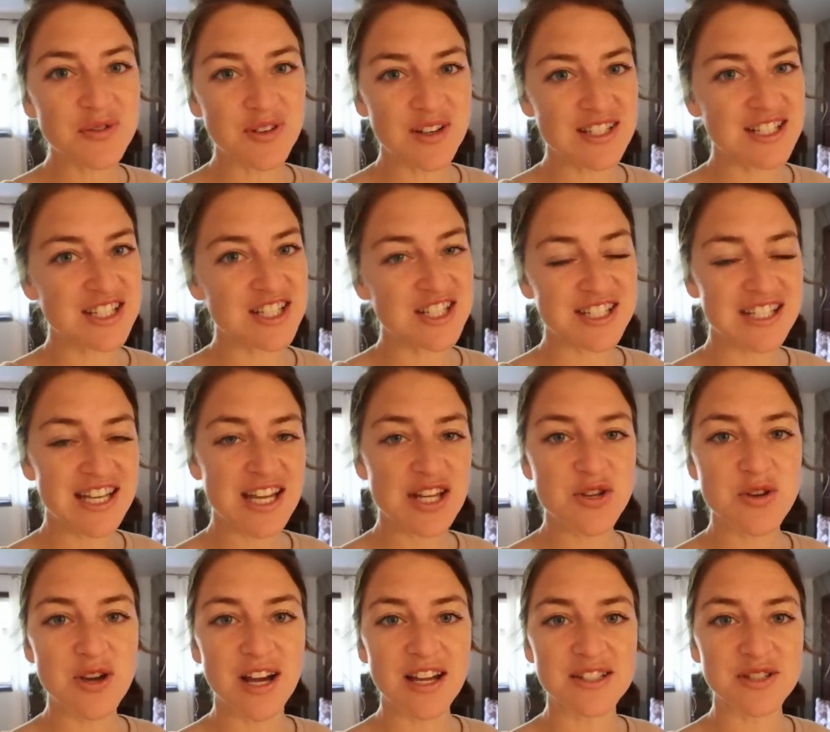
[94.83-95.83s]
fun to just take
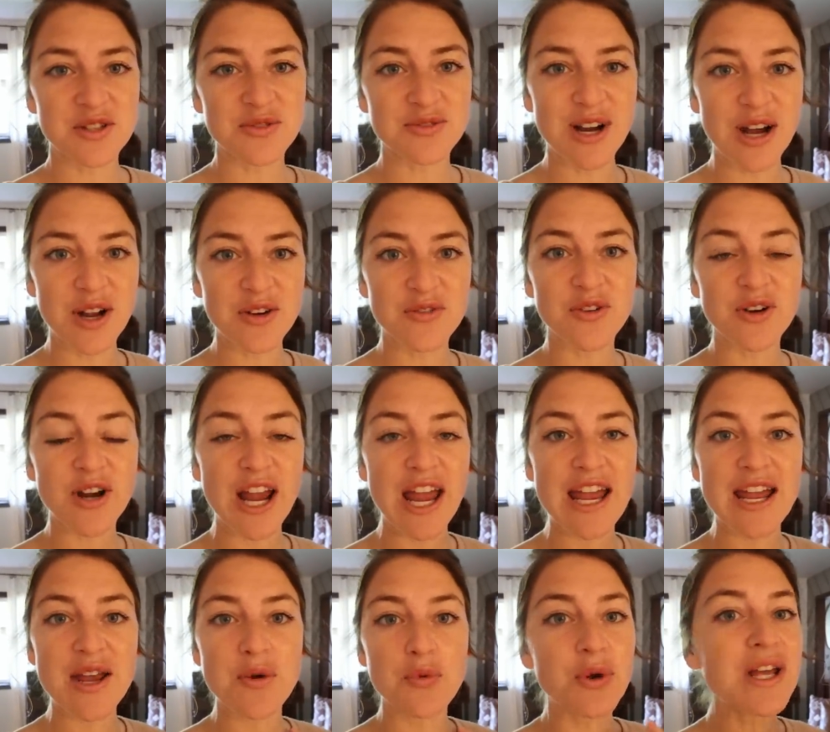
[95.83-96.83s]
you guys around for
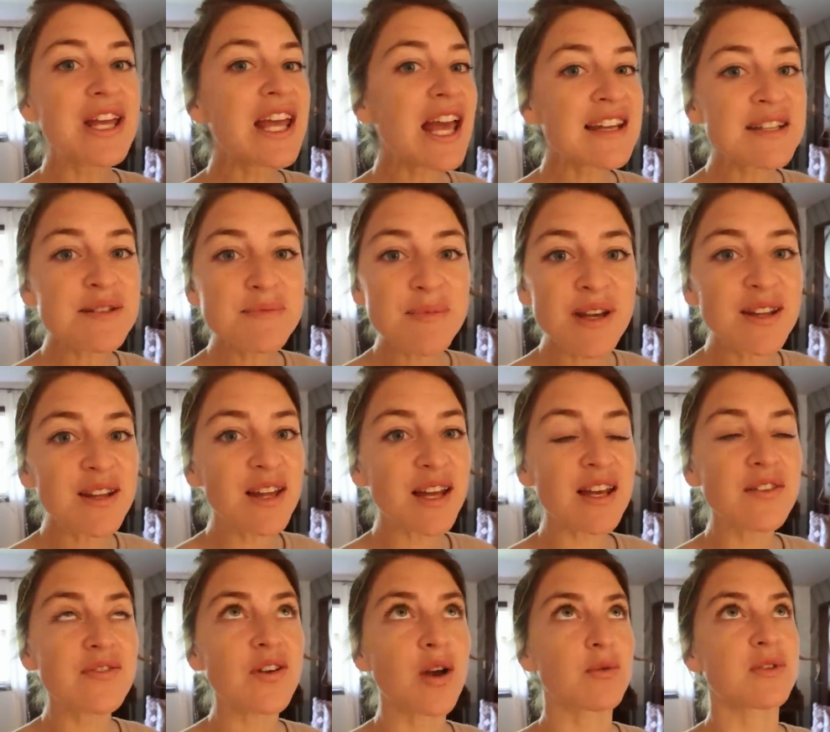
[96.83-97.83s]
a weekend in my
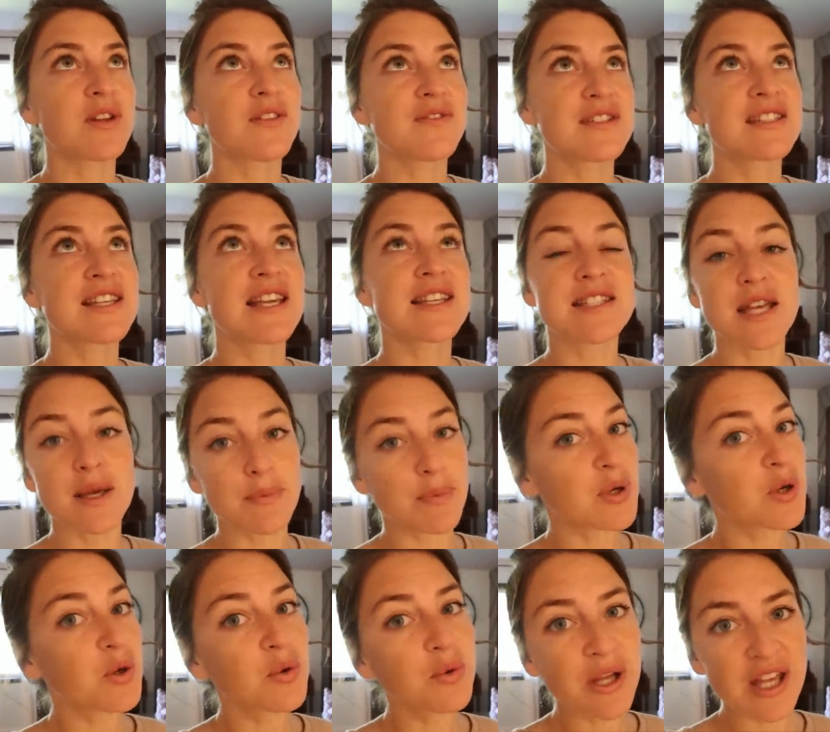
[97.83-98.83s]
life. I would love to say
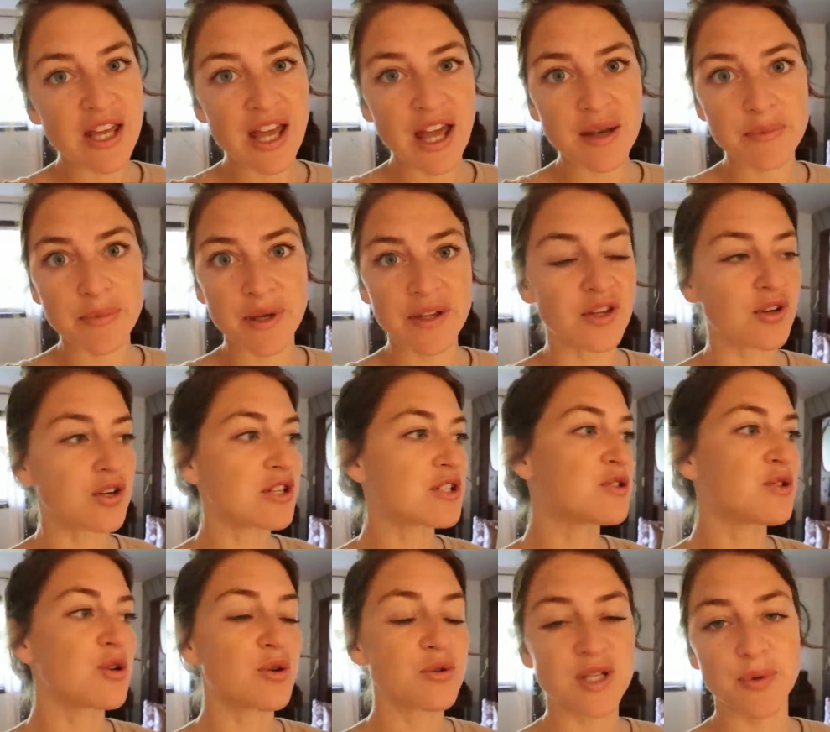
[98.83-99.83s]
typical weekend, but there
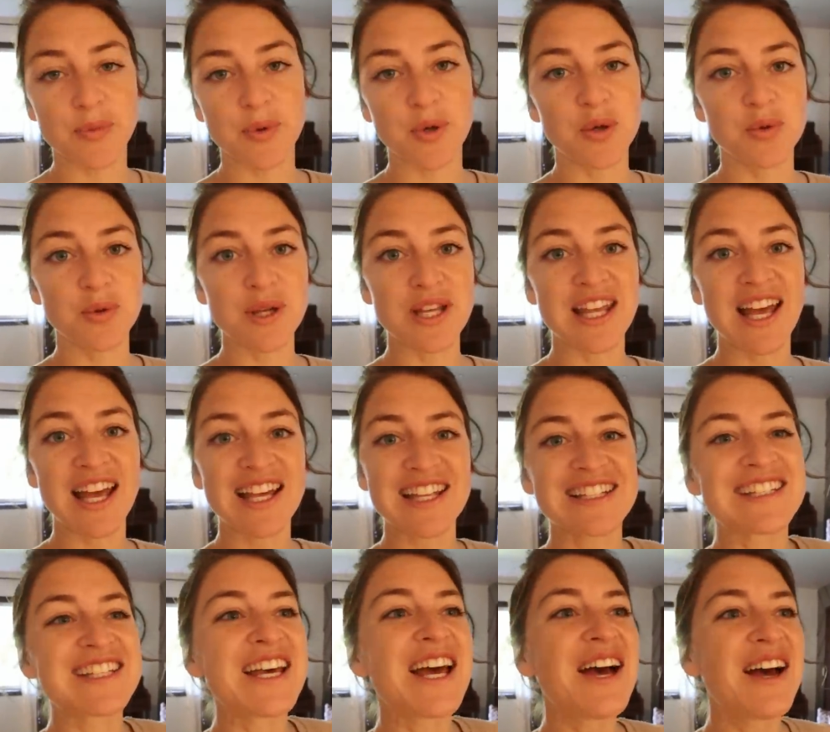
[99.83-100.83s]
is no typical
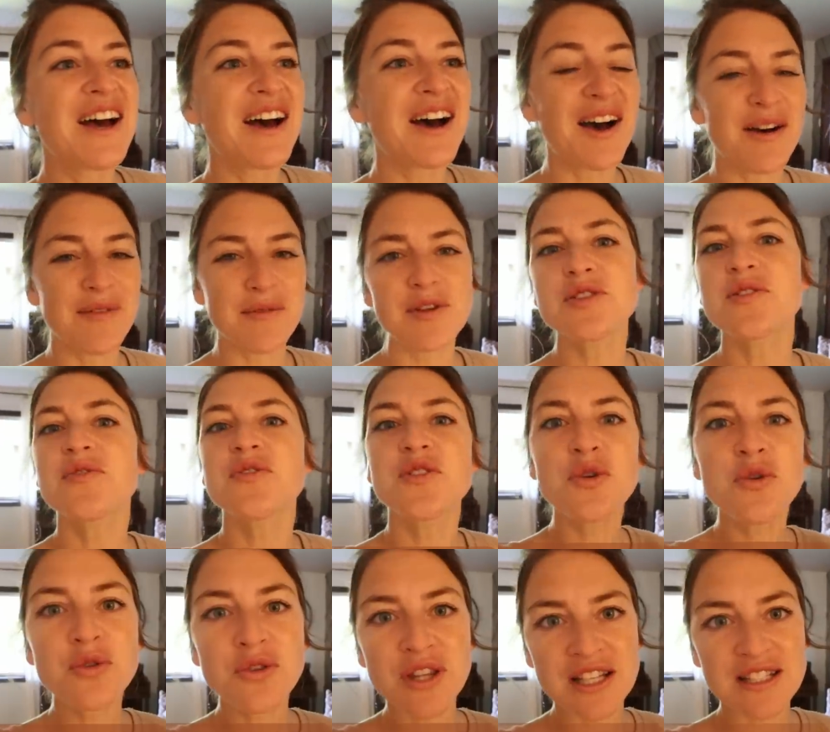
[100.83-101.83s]
weekend. There's a
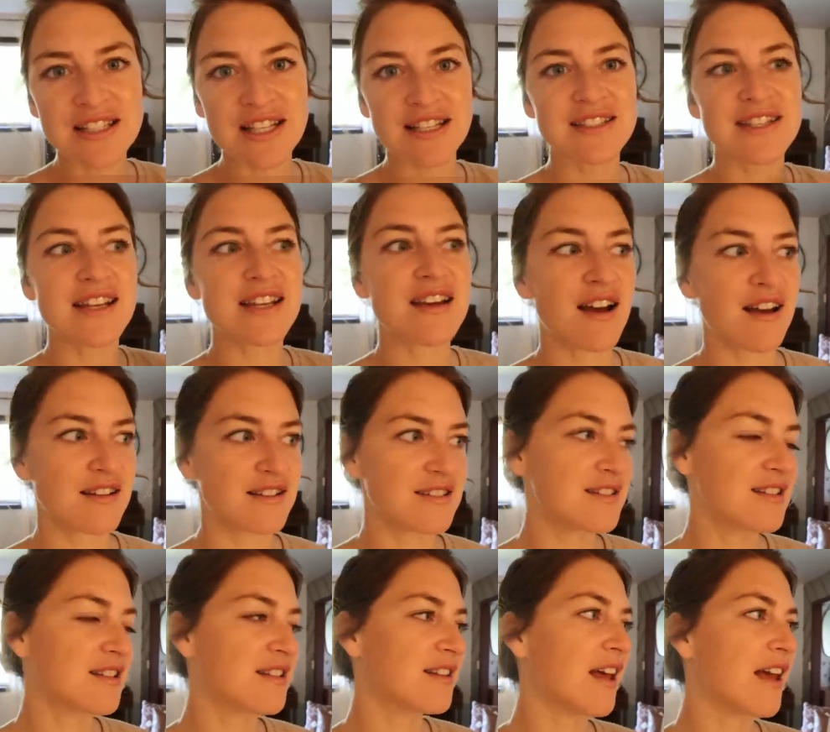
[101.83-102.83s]
few things that stay
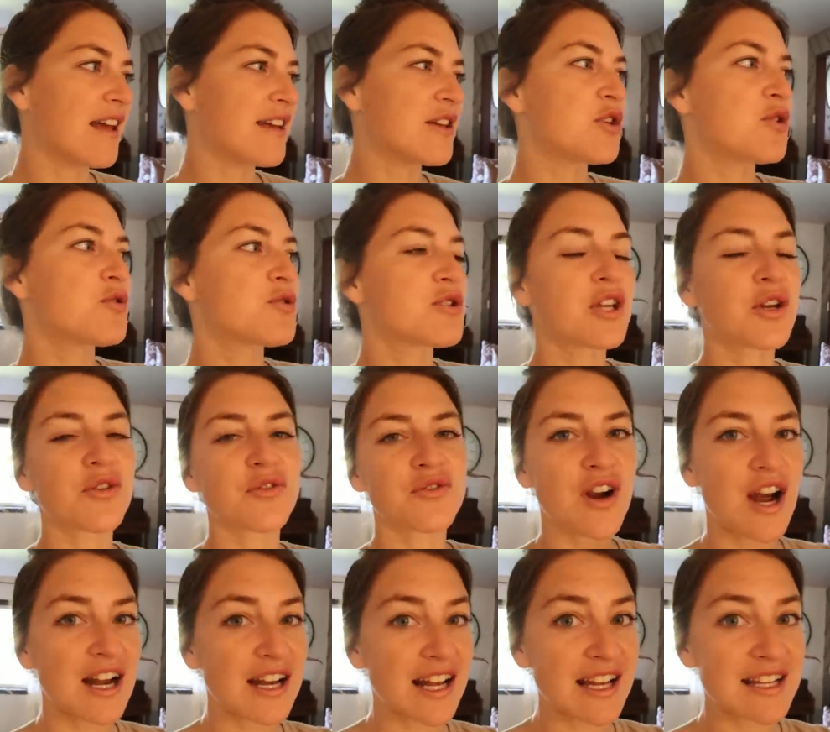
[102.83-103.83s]
constant, like usually on
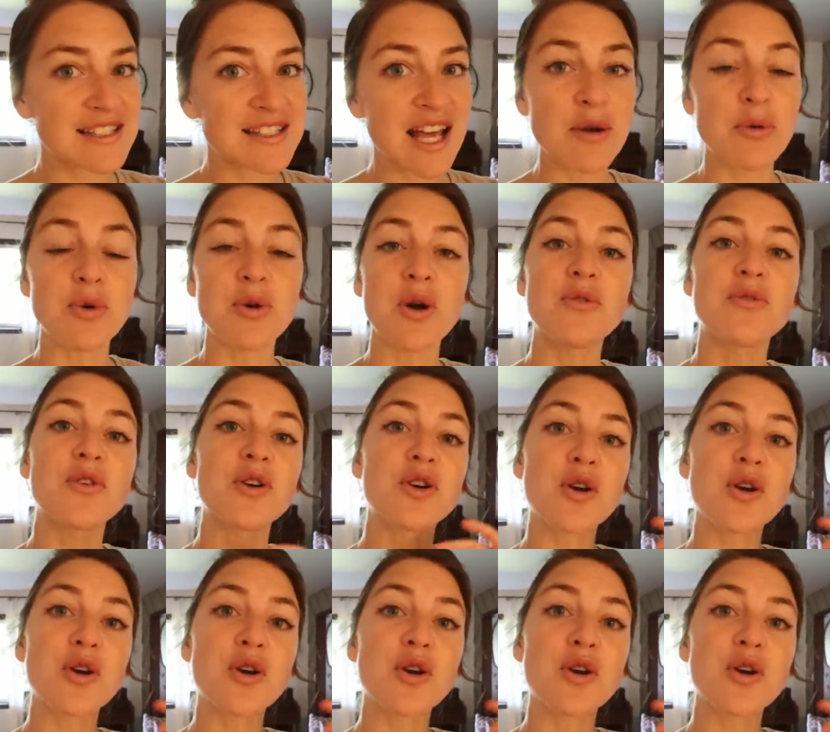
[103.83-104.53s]
Fridays I will go for